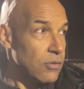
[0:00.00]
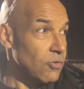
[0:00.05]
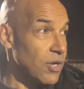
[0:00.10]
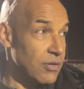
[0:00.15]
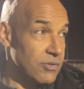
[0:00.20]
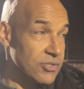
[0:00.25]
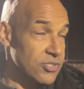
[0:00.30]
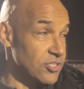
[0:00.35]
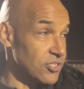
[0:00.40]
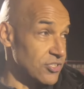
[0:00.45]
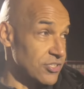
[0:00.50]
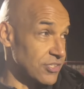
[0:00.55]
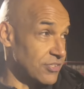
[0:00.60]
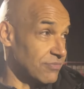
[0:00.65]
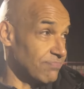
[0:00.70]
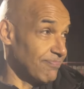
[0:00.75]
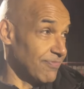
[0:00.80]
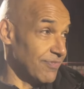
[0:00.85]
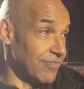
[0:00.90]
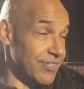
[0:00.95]

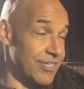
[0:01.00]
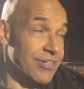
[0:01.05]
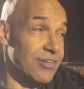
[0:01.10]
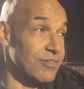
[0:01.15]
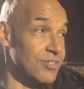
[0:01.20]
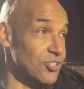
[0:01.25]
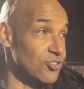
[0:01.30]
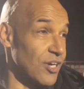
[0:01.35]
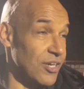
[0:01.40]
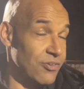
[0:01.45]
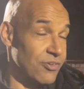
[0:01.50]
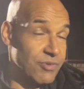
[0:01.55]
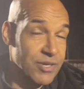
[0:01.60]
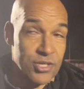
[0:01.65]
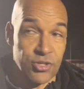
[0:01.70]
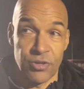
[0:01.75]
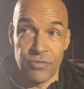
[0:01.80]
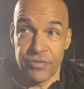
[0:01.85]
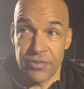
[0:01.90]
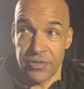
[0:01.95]
Well, it's trying to
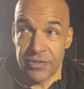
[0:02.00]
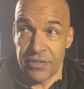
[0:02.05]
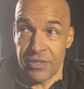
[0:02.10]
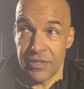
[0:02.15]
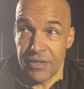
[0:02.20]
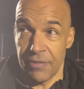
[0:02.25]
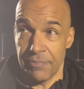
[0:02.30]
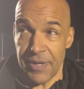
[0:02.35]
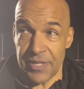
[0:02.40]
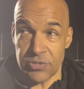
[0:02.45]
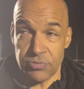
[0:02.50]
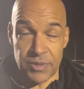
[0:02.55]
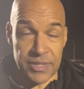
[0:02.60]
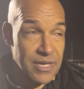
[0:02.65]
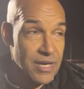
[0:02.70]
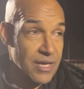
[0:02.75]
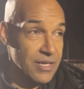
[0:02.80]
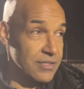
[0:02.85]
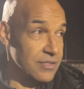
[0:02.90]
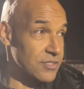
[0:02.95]
recover and the best we
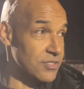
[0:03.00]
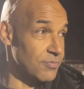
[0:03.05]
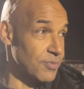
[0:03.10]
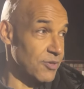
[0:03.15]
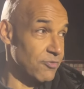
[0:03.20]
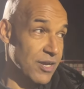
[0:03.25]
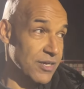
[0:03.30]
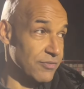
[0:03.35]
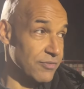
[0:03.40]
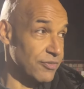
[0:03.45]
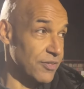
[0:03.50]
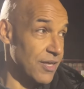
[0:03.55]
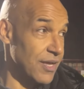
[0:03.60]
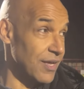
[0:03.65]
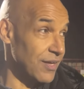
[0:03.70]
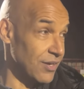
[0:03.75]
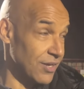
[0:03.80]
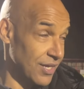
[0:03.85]
can to be ready for that.